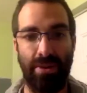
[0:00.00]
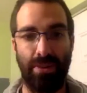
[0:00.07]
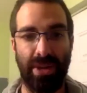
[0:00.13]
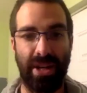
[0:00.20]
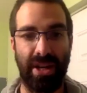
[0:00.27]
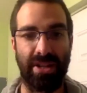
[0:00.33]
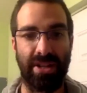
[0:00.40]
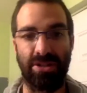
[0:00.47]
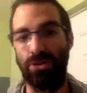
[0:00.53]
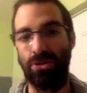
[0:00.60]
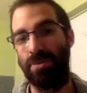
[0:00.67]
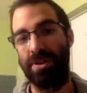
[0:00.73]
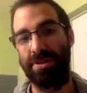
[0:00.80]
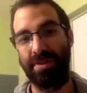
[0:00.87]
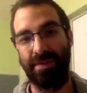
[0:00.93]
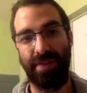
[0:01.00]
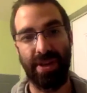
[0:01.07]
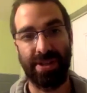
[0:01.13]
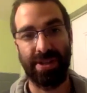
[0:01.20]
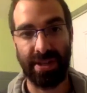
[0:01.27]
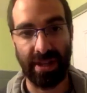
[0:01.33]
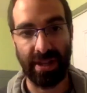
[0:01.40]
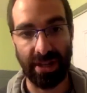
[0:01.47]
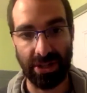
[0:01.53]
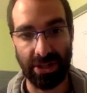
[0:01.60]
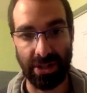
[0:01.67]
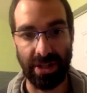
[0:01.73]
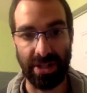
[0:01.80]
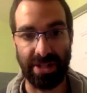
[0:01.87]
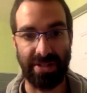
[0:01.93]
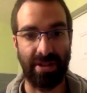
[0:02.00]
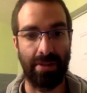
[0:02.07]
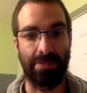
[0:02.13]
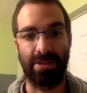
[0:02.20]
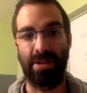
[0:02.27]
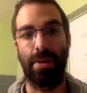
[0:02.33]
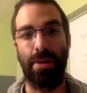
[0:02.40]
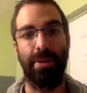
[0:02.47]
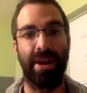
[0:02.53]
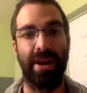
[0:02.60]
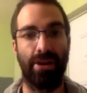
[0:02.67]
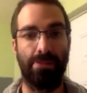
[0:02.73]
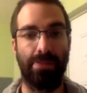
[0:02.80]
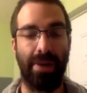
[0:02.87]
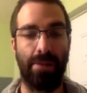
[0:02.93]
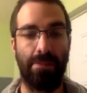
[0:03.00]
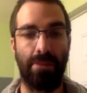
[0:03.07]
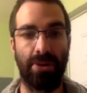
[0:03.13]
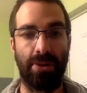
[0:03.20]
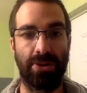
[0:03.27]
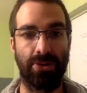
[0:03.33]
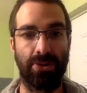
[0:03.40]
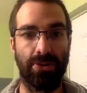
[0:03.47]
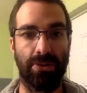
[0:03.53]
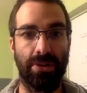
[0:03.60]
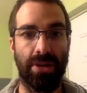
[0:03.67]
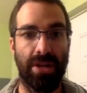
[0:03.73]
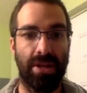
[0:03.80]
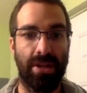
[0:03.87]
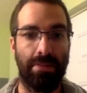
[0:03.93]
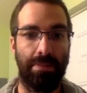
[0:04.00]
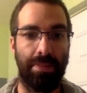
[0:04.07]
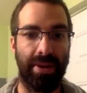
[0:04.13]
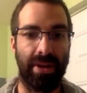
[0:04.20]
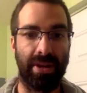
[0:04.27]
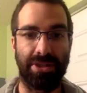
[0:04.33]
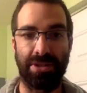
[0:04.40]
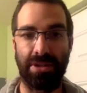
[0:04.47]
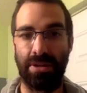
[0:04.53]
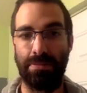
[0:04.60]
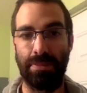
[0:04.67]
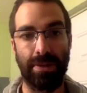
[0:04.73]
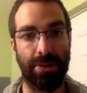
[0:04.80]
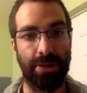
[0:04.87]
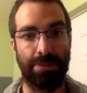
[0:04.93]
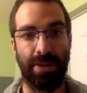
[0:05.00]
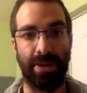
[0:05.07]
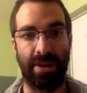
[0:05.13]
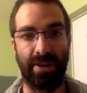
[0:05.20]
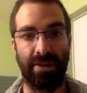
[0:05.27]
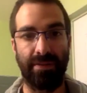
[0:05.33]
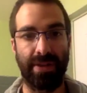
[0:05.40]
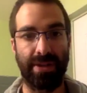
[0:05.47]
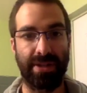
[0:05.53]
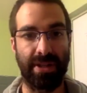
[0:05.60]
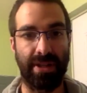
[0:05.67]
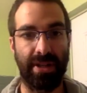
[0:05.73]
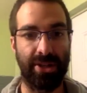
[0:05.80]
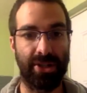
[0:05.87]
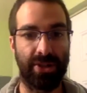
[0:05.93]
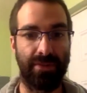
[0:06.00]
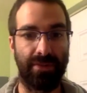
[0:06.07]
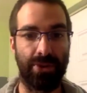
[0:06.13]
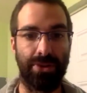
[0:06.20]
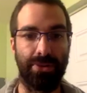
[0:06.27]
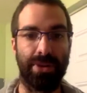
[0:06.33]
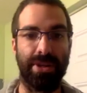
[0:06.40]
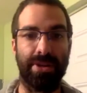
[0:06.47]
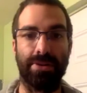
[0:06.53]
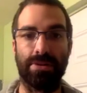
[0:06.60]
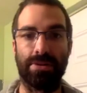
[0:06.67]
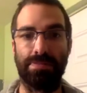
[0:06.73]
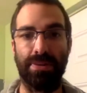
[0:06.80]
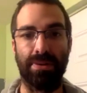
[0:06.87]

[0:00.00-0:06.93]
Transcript: You get a two-month you investigation know? And something's coming out about Marshall, but yet Sean mm-hmm. Miller's been on investigation for three years.